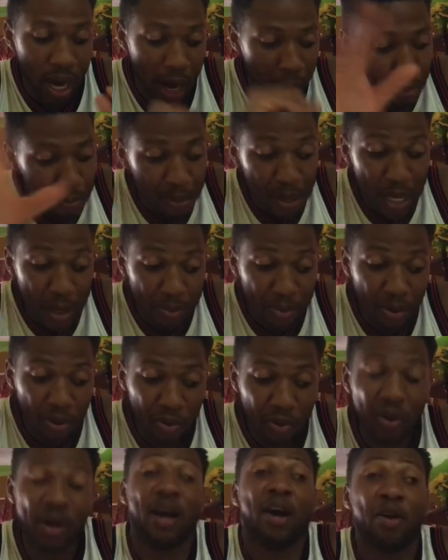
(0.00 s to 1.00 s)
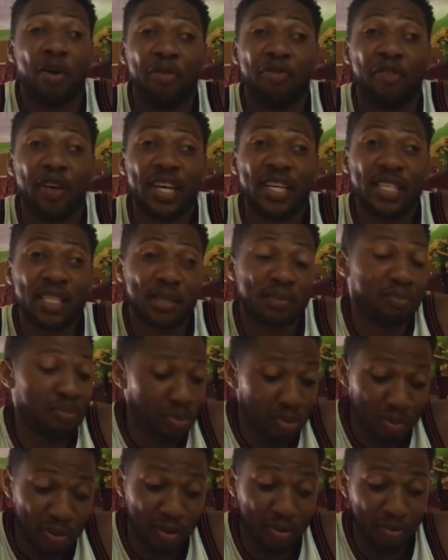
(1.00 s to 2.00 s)
And people are go vex,
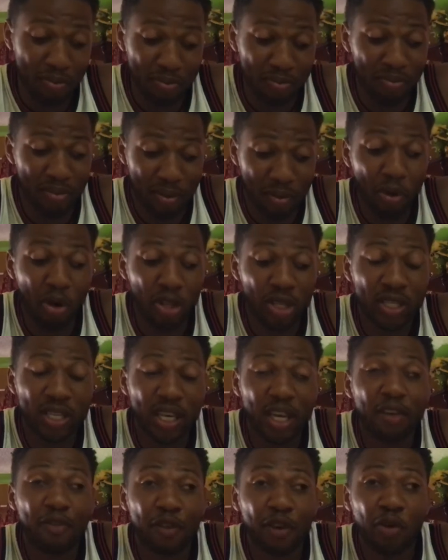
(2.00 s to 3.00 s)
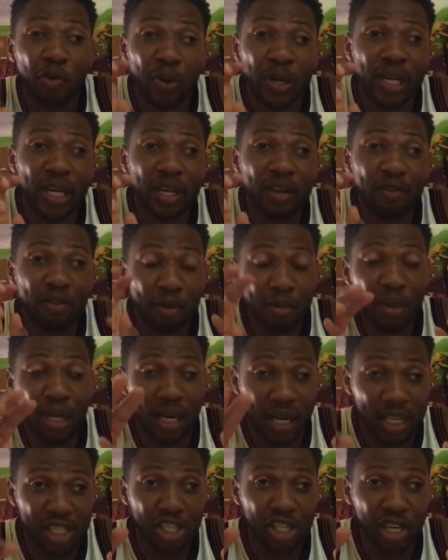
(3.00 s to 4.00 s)
but if you're willing to be
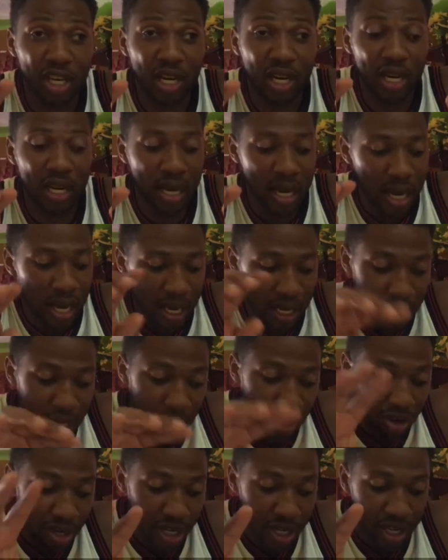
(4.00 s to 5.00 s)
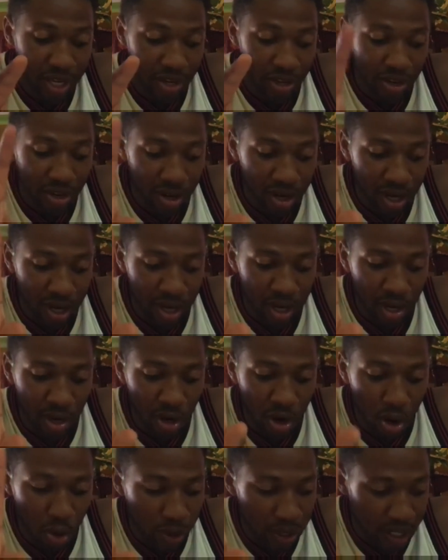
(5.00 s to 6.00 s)
logical, you go hear
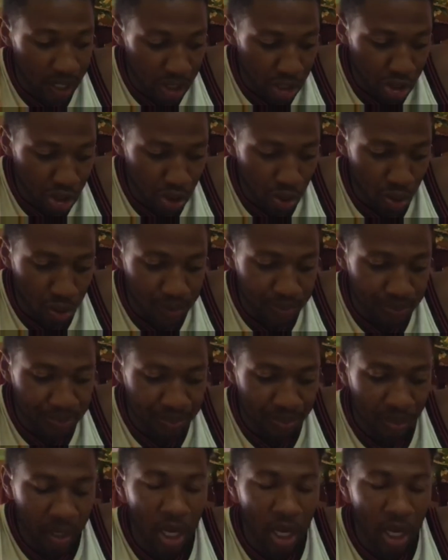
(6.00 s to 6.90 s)
how it is true.